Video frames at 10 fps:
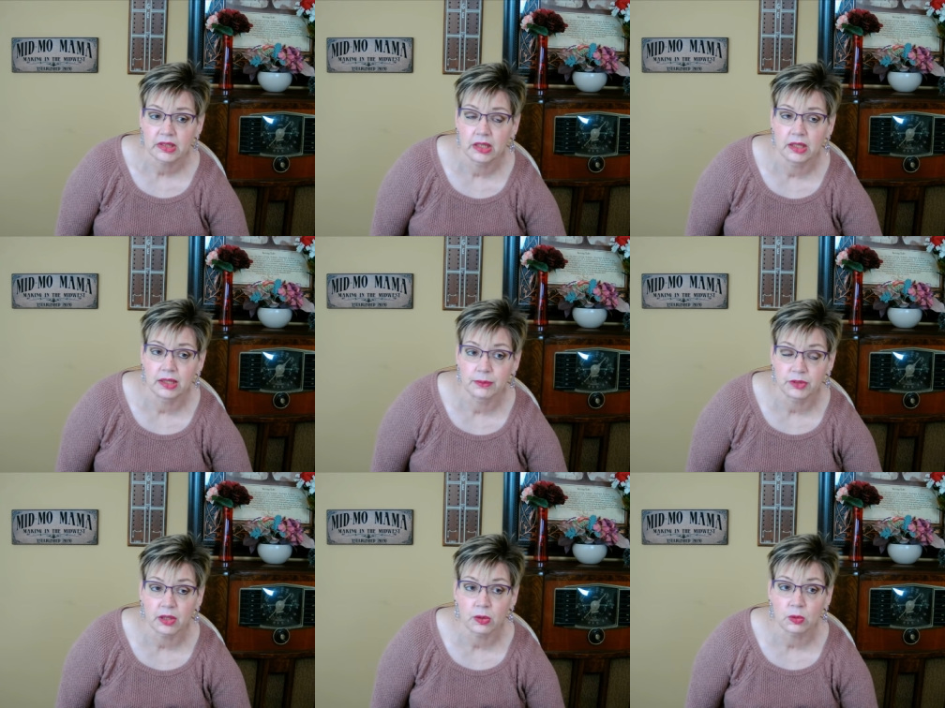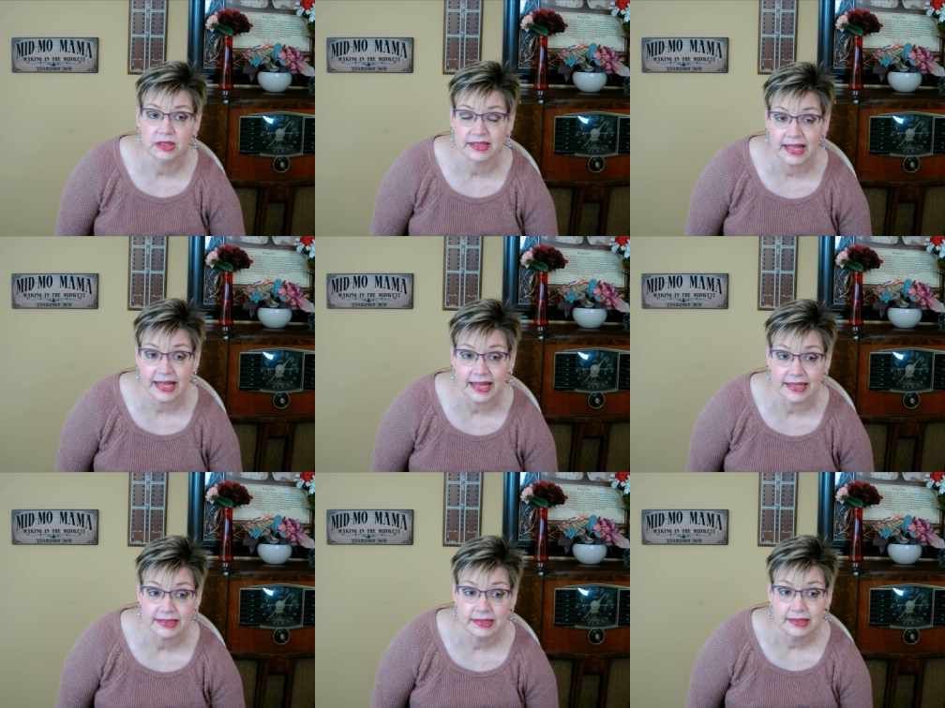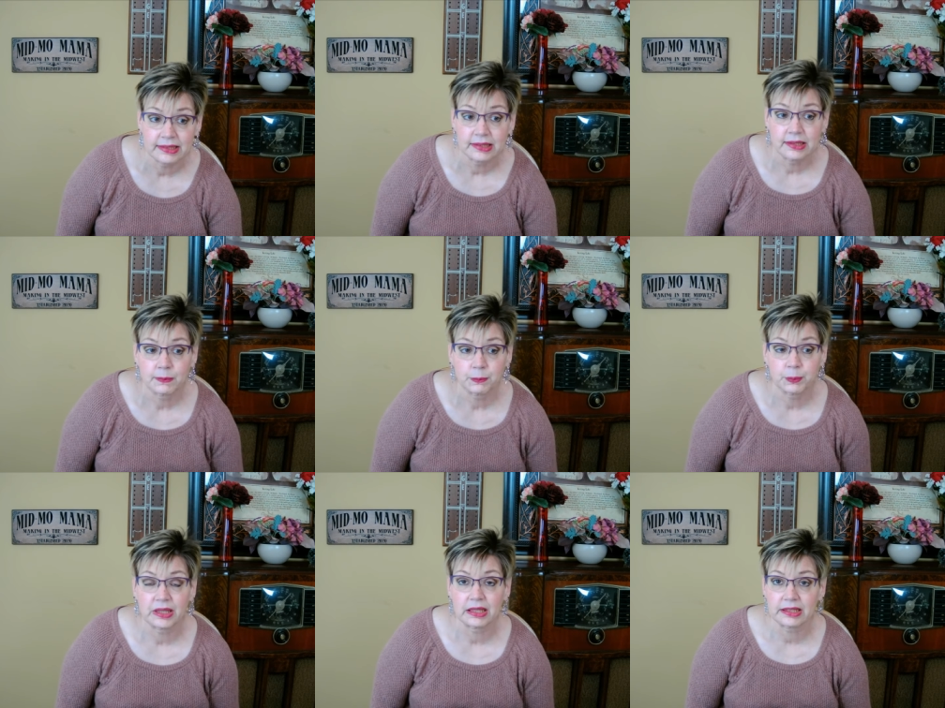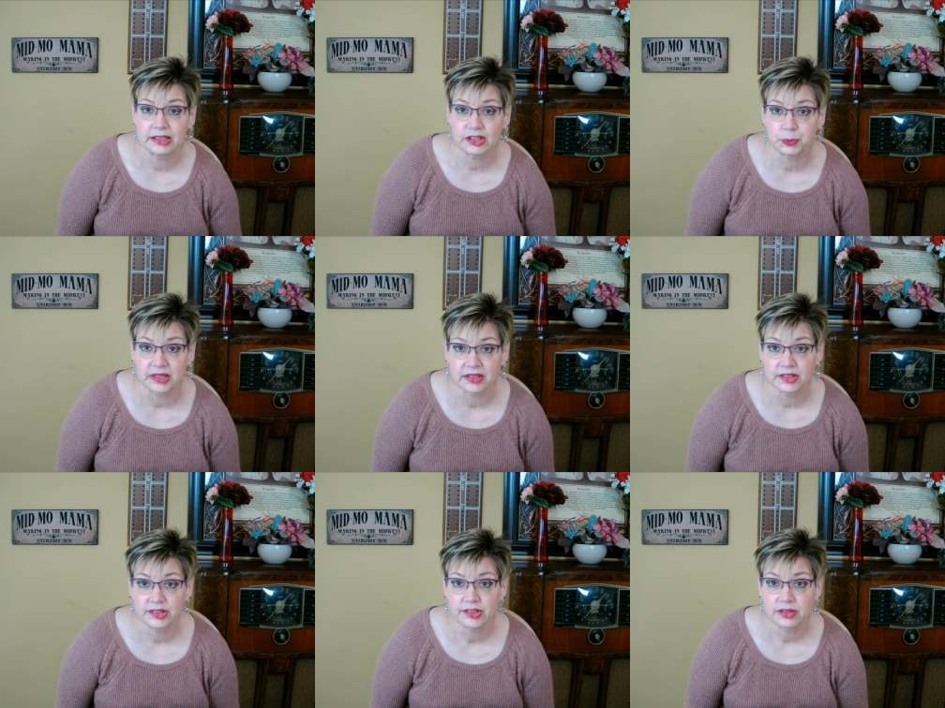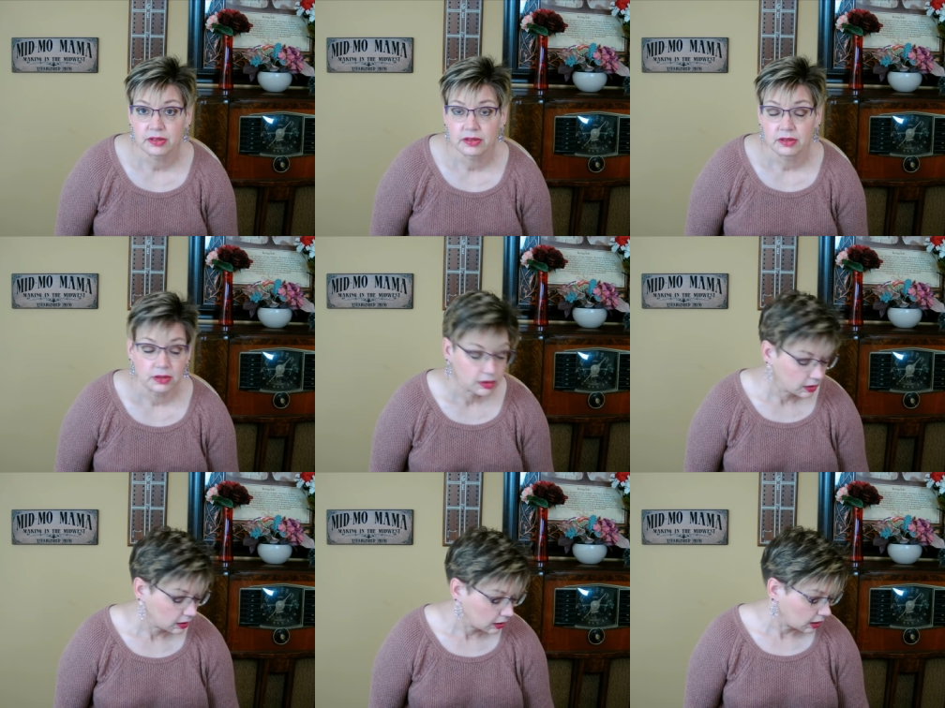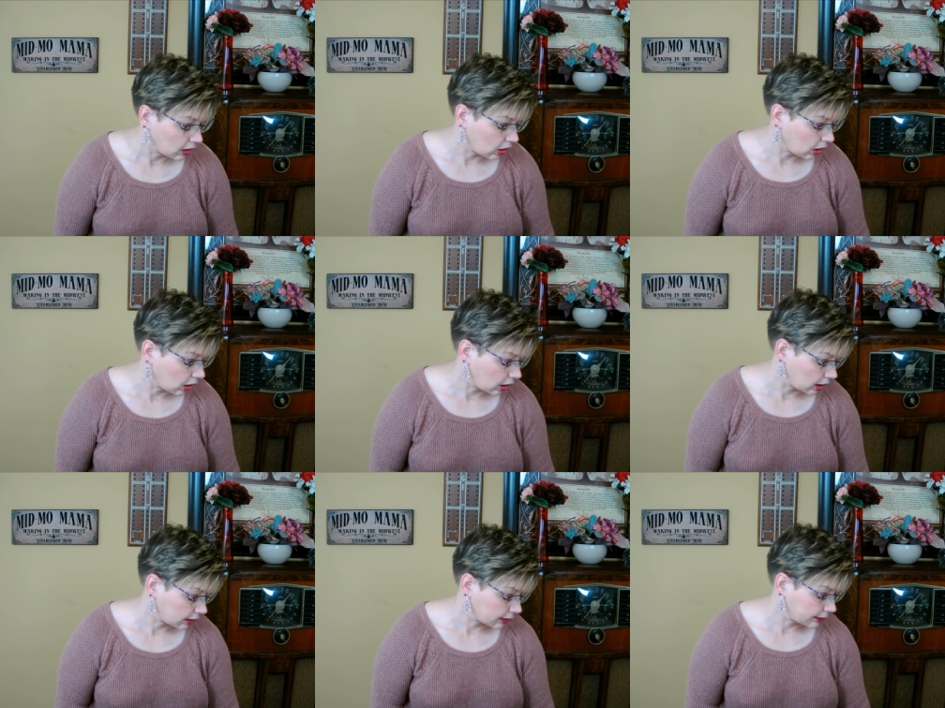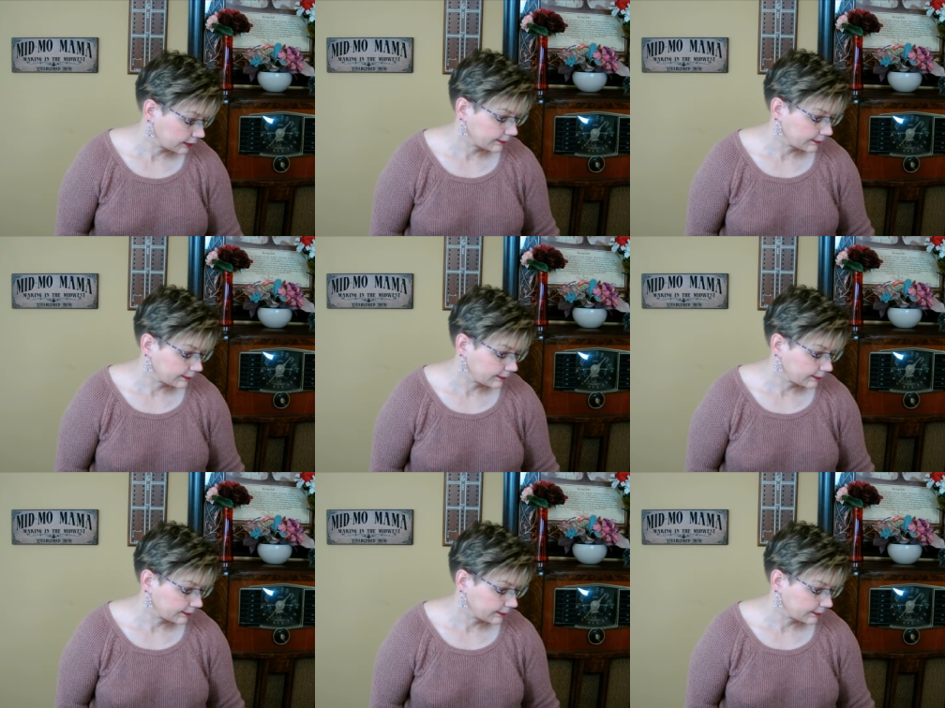Um, not only that, but husbands are